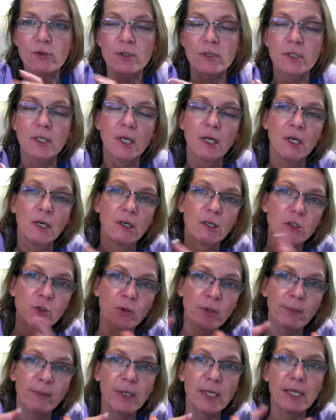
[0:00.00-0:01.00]
codes,
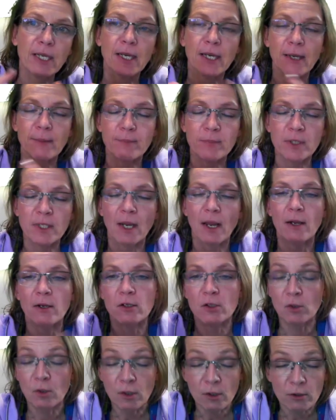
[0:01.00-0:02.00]
should they be
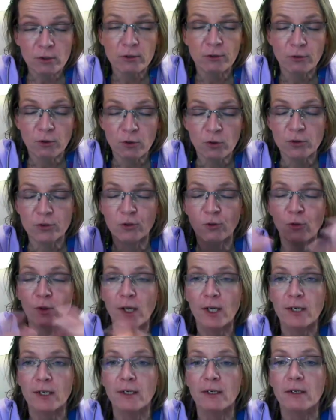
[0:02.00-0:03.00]
kept. You can also of
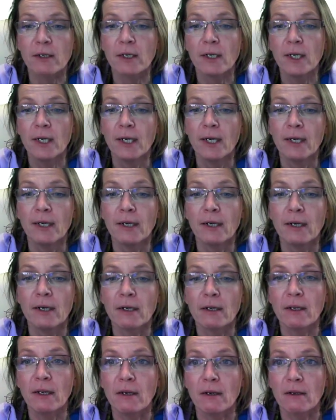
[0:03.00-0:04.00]
course do that in
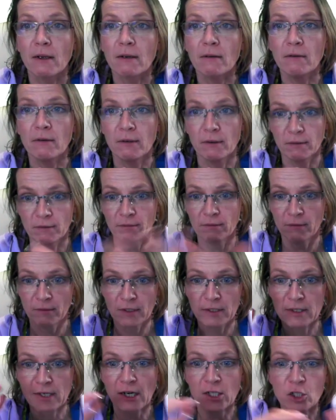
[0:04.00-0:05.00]
a
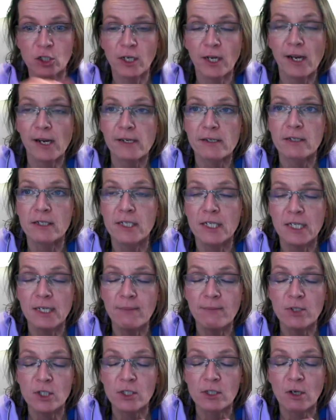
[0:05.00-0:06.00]
discussion
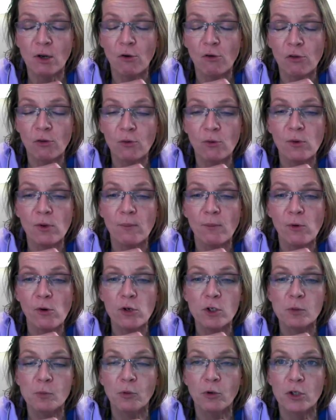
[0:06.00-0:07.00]
as a team. Just go
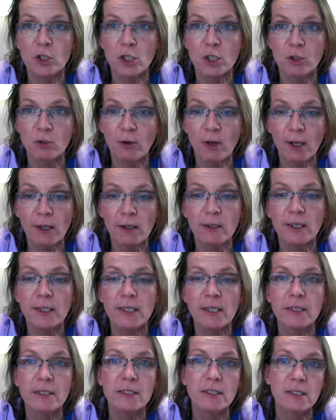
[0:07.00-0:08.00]
through the merge project
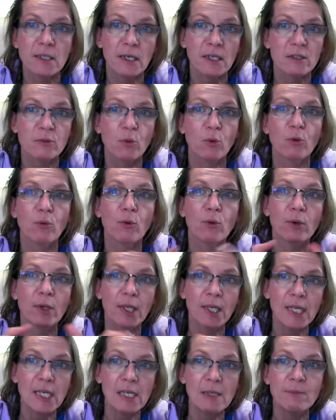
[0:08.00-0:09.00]
together and then discuss
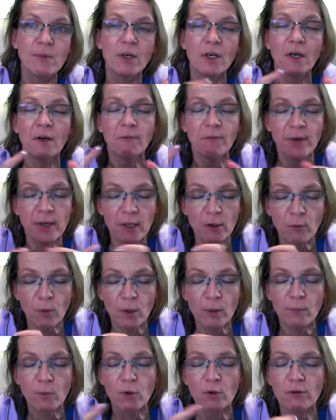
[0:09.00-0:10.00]
what you want to keep,
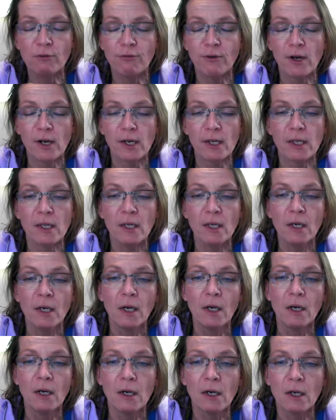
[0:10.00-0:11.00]
where you want to
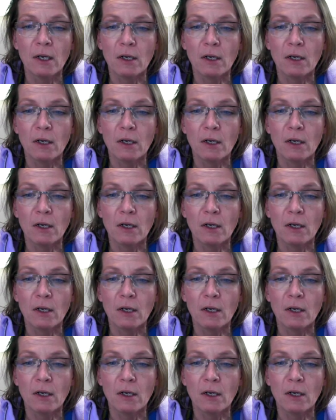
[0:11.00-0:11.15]
modify